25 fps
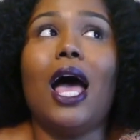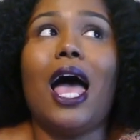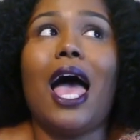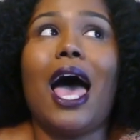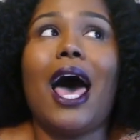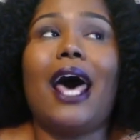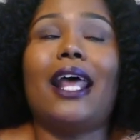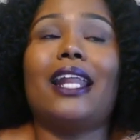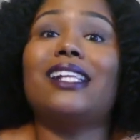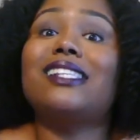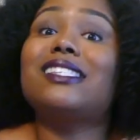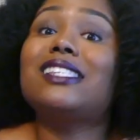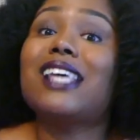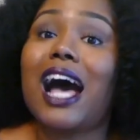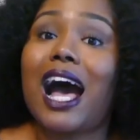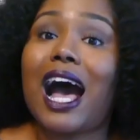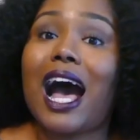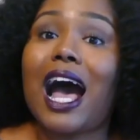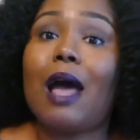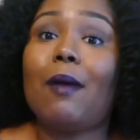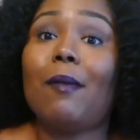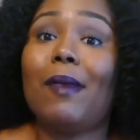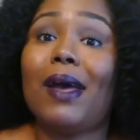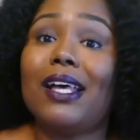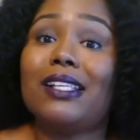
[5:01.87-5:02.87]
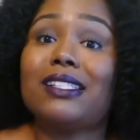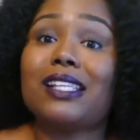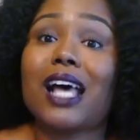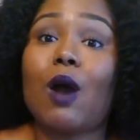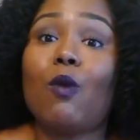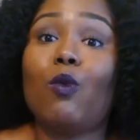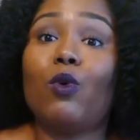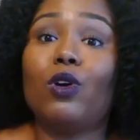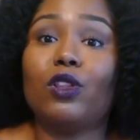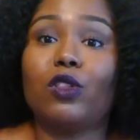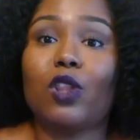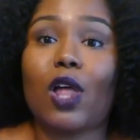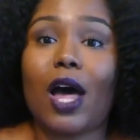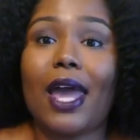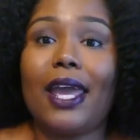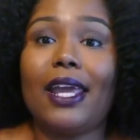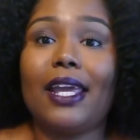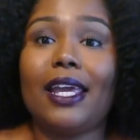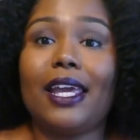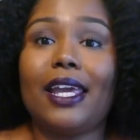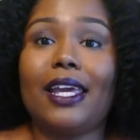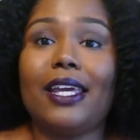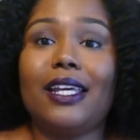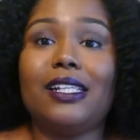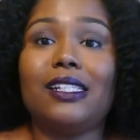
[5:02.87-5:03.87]
at a time as I would
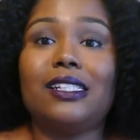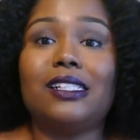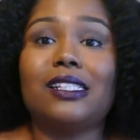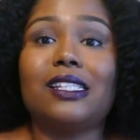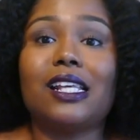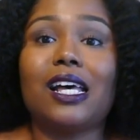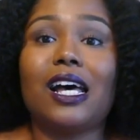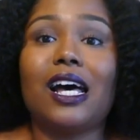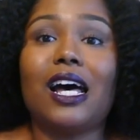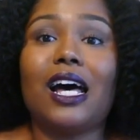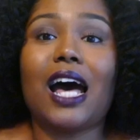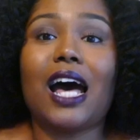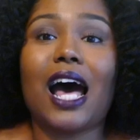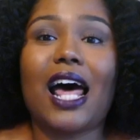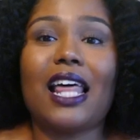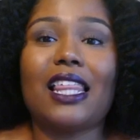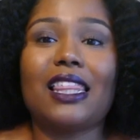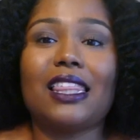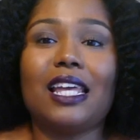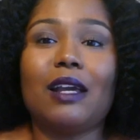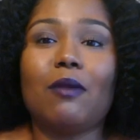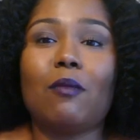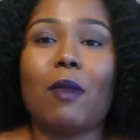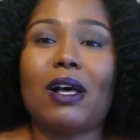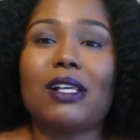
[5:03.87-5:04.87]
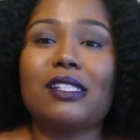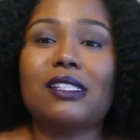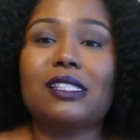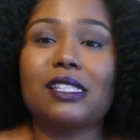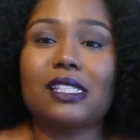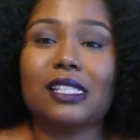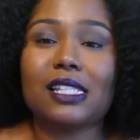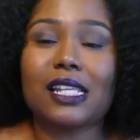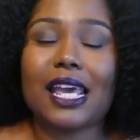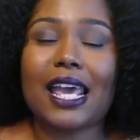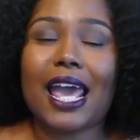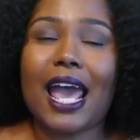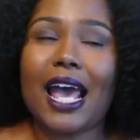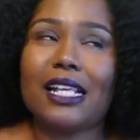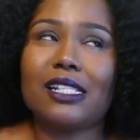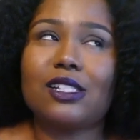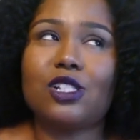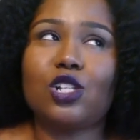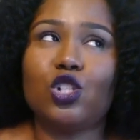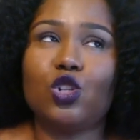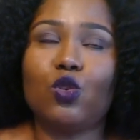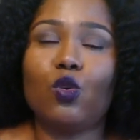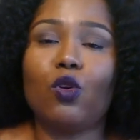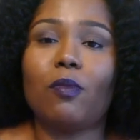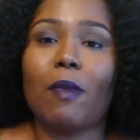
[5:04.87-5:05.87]
like, is I think it has
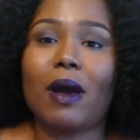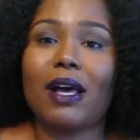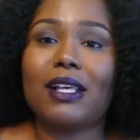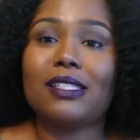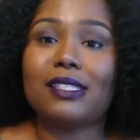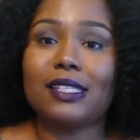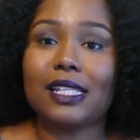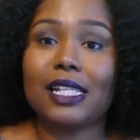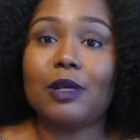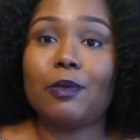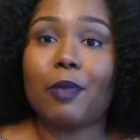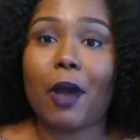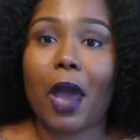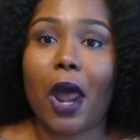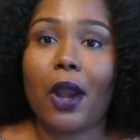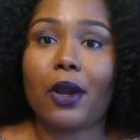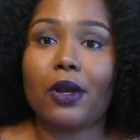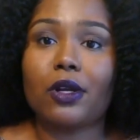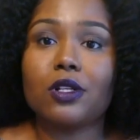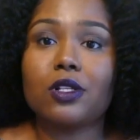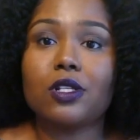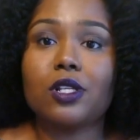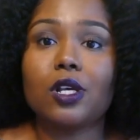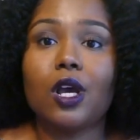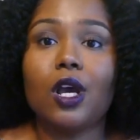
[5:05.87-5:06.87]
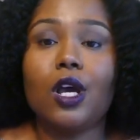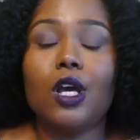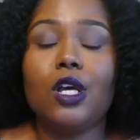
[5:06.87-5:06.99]
to do with my sleep patterns.